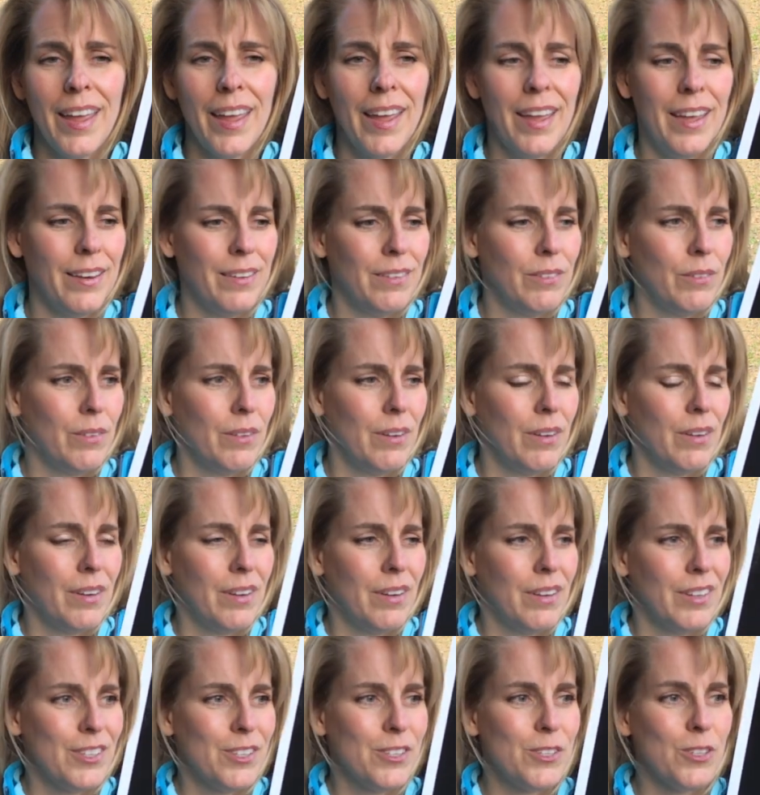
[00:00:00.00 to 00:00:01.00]
And
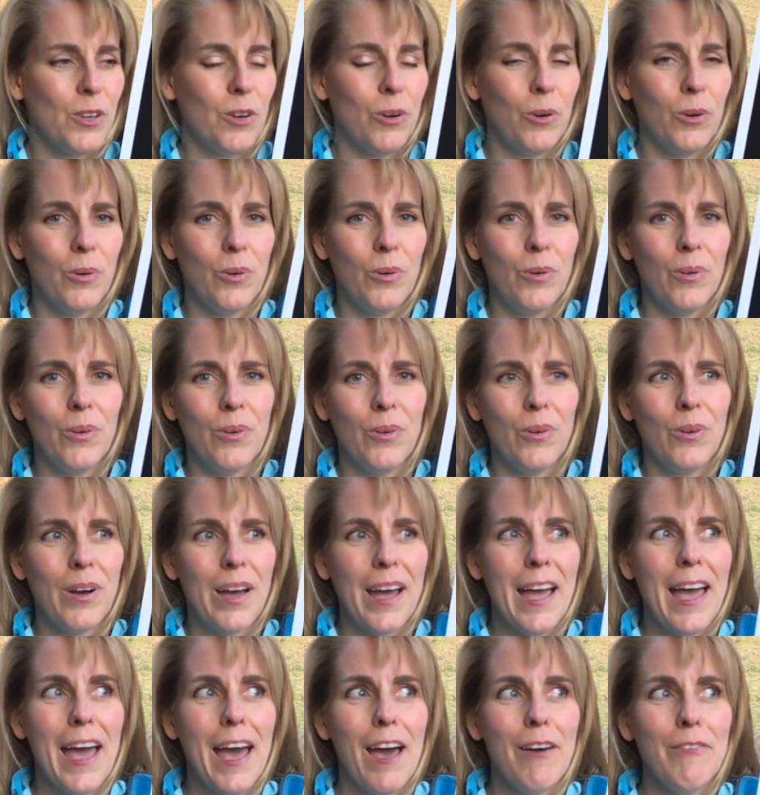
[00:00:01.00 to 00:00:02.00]
so
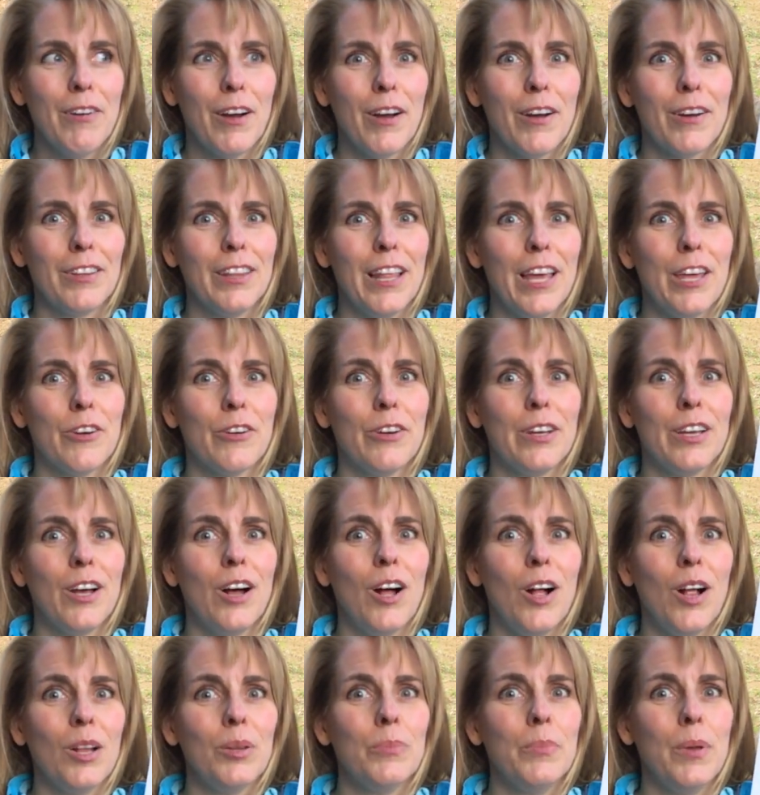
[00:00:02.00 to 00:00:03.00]
a half hour later, he
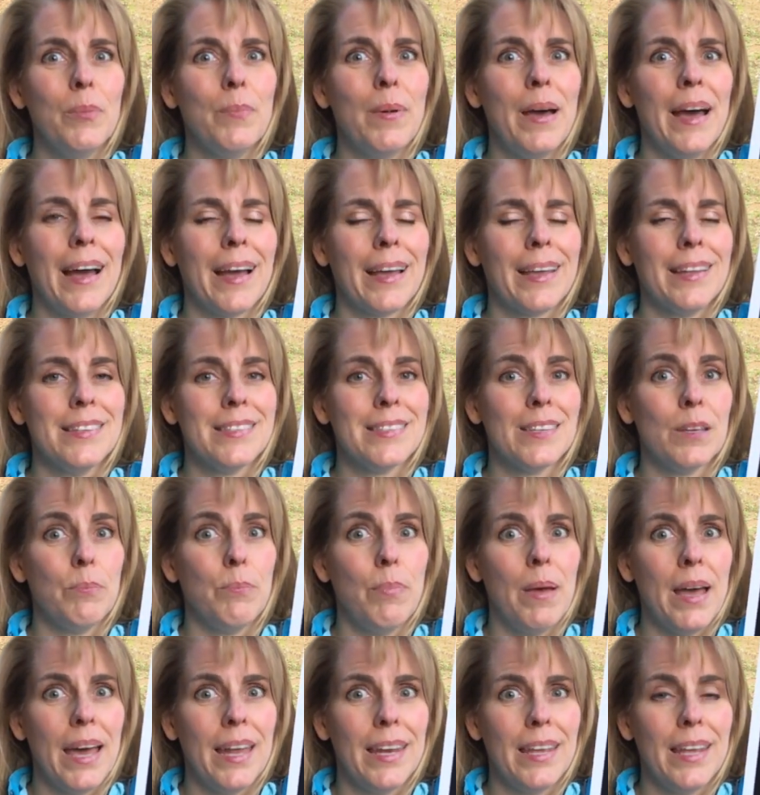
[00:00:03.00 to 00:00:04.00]
called me back and he said,
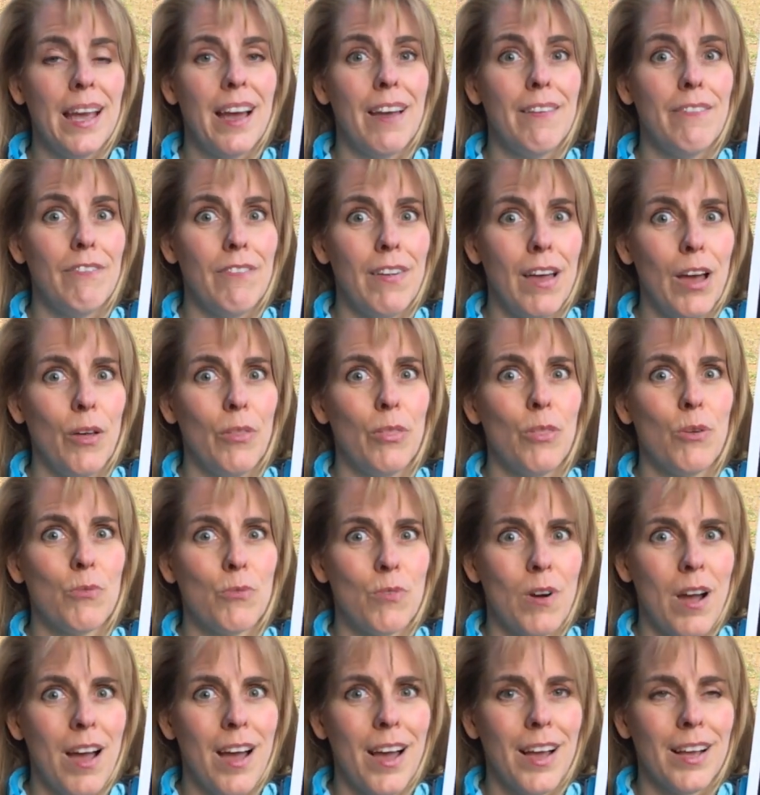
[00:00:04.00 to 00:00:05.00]
Patti, I found the
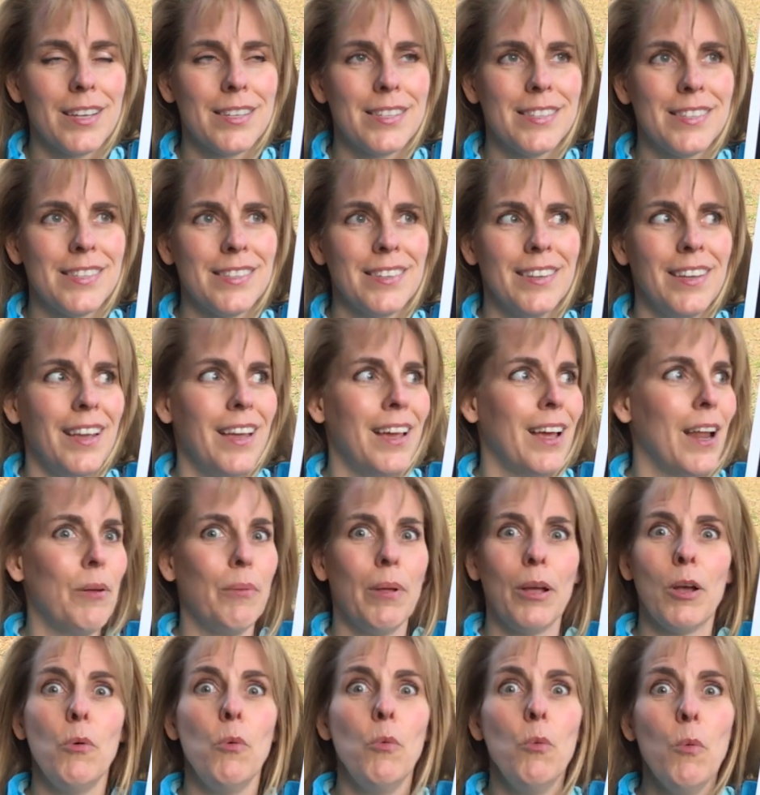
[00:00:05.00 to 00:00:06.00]
rocks. And I'm
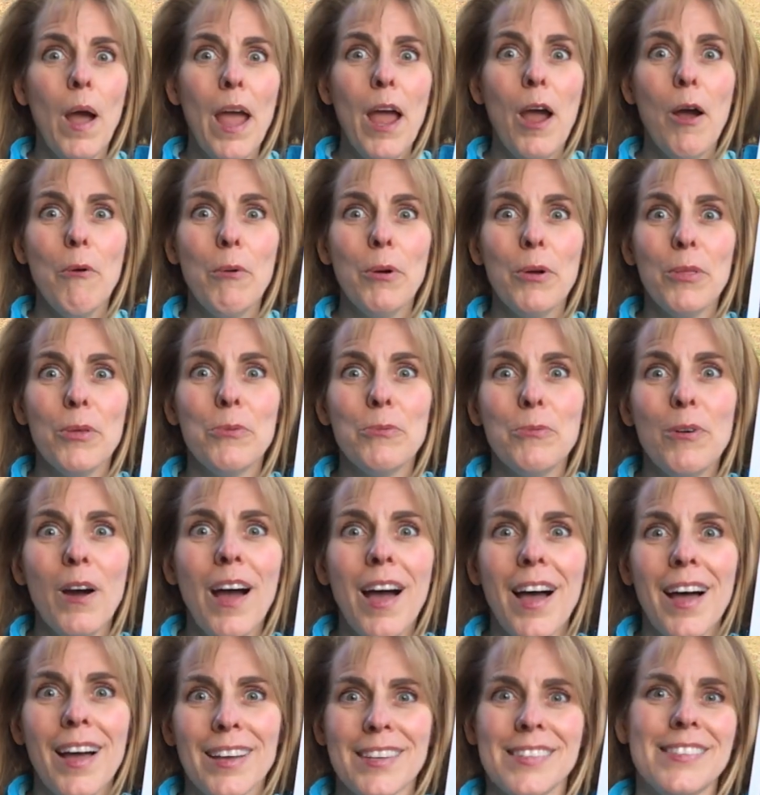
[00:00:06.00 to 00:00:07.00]
like, where were the
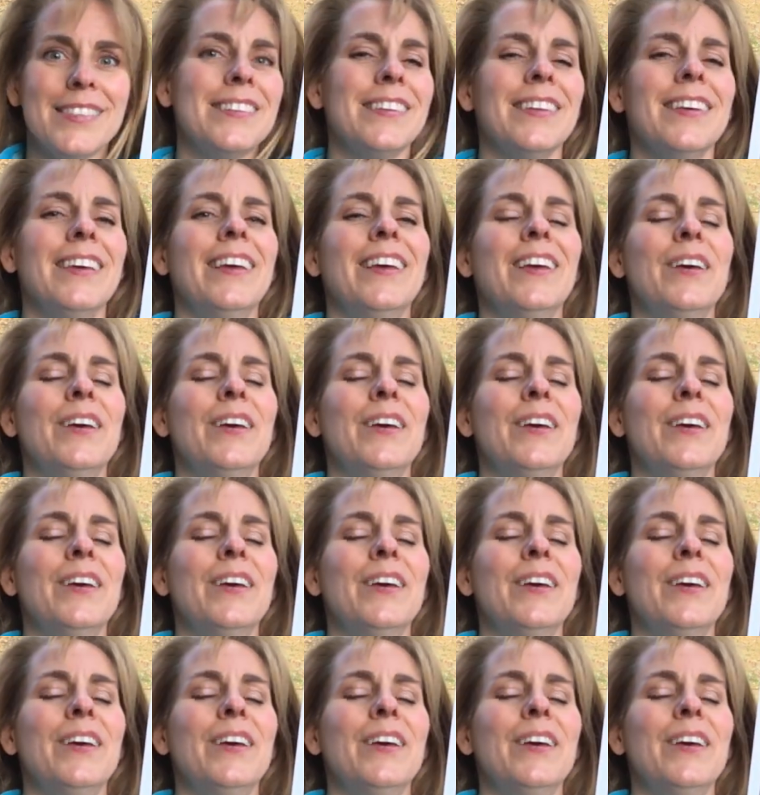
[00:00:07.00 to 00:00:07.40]
rocks?